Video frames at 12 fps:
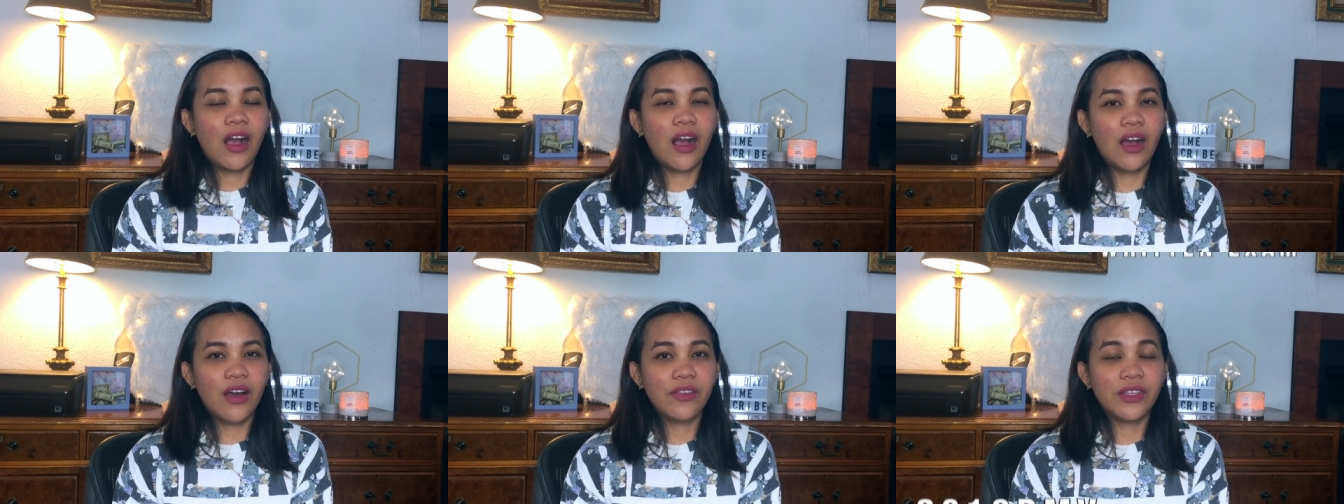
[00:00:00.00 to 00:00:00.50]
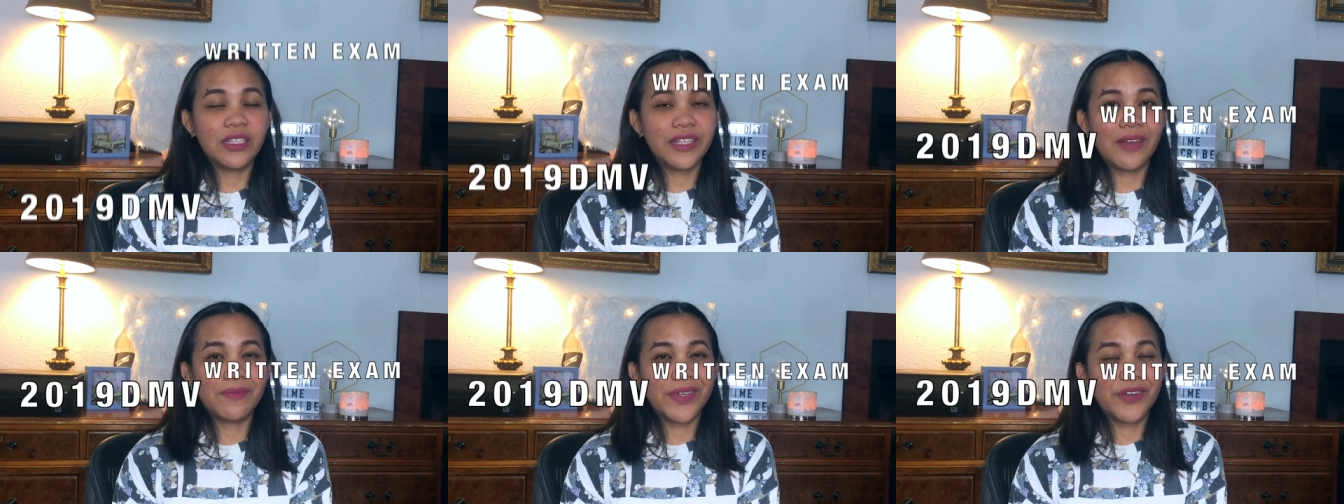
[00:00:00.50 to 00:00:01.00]
on the
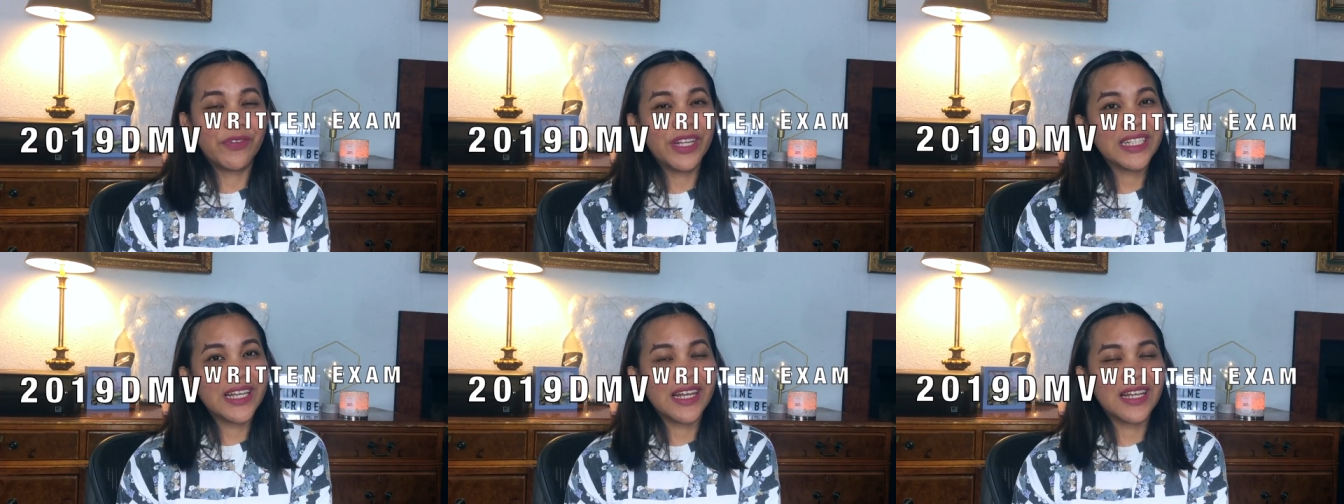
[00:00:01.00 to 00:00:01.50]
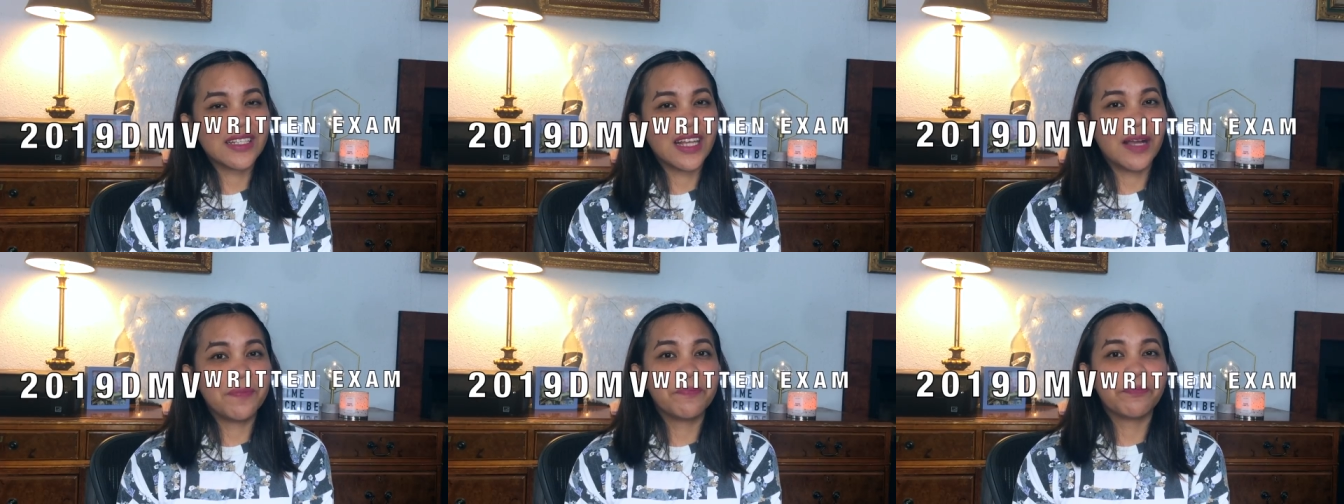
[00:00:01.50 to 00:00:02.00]
DMV written
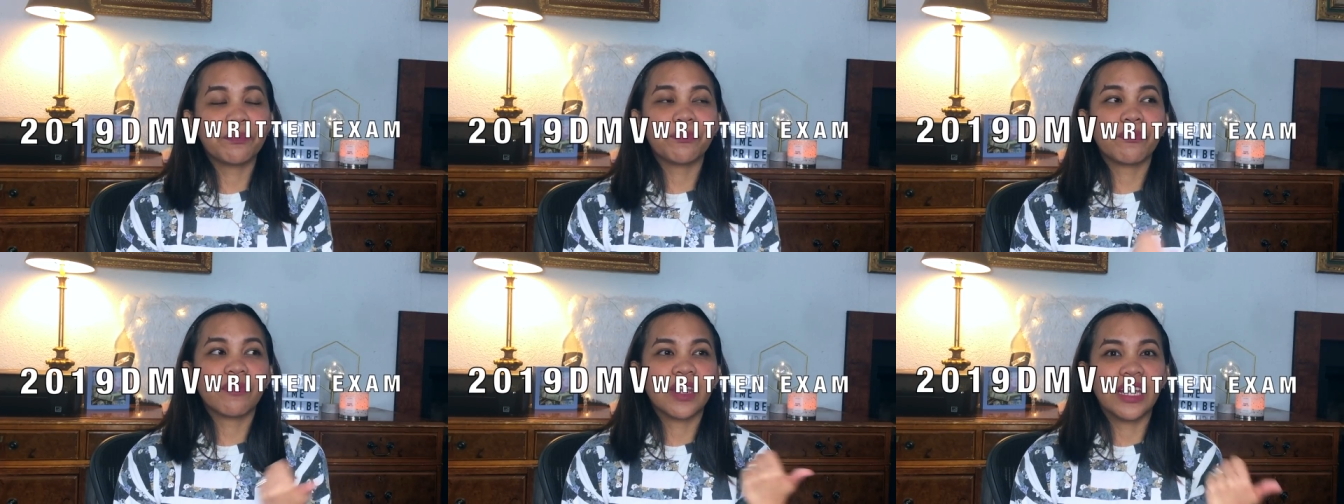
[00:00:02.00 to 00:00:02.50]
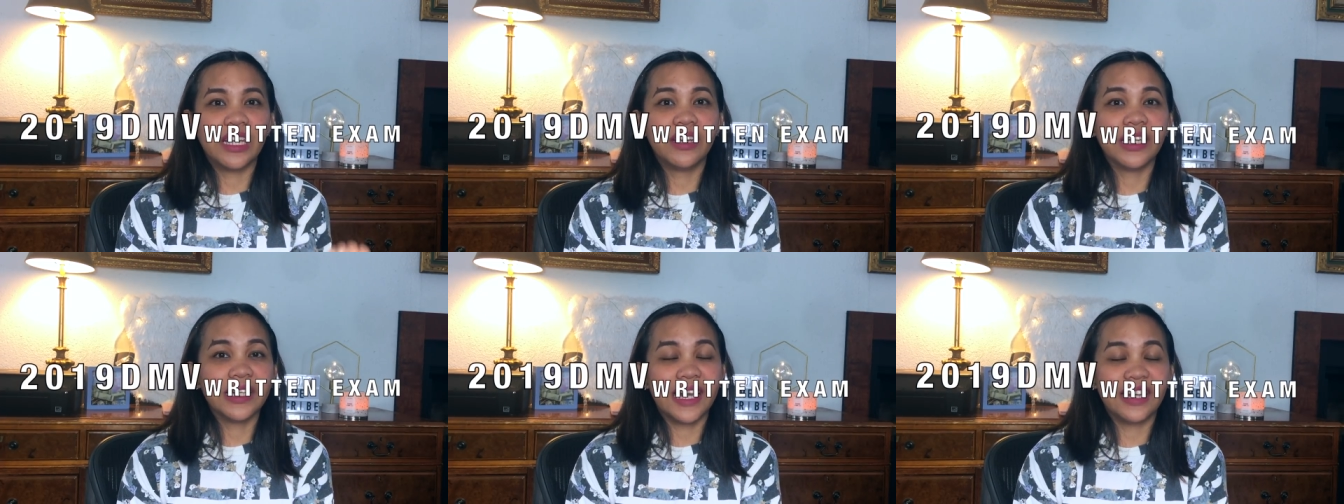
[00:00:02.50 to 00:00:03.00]
exam here
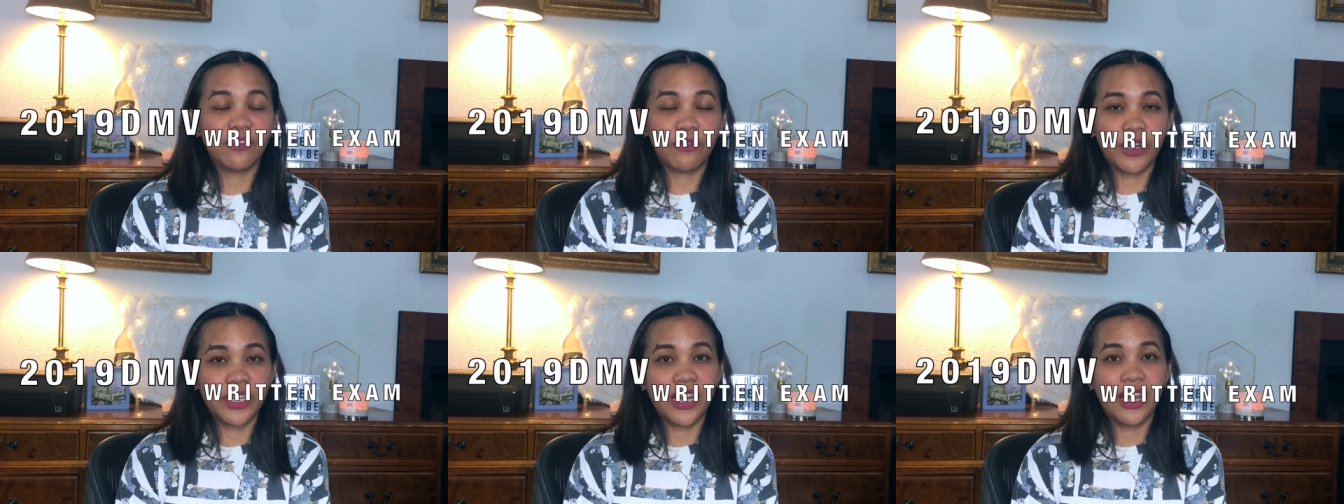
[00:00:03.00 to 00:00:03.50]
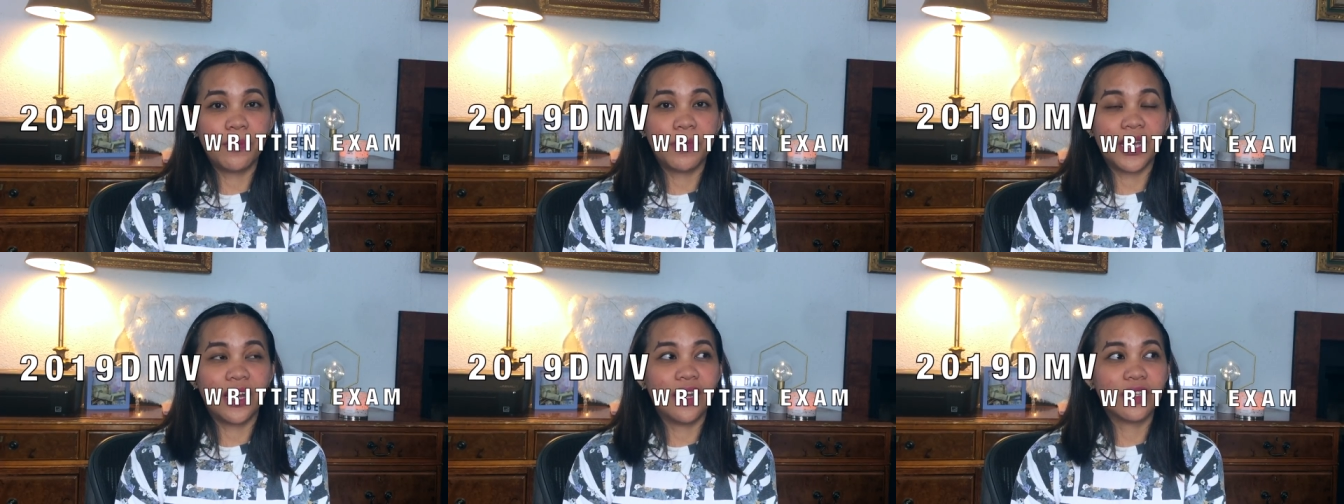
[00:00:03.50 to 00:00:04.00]
in California
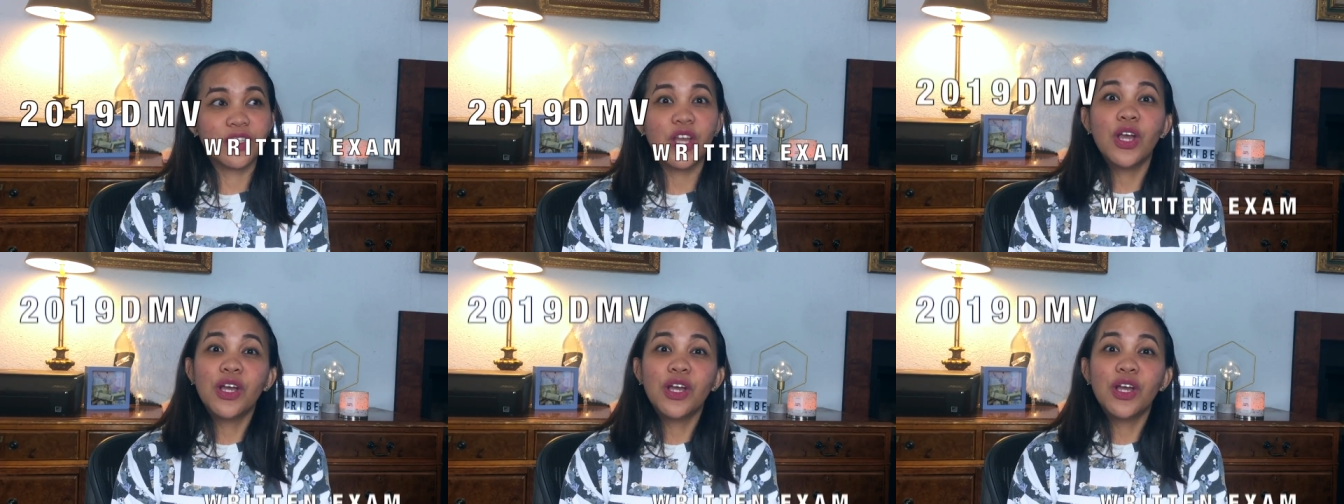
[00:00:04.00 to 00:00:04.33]
because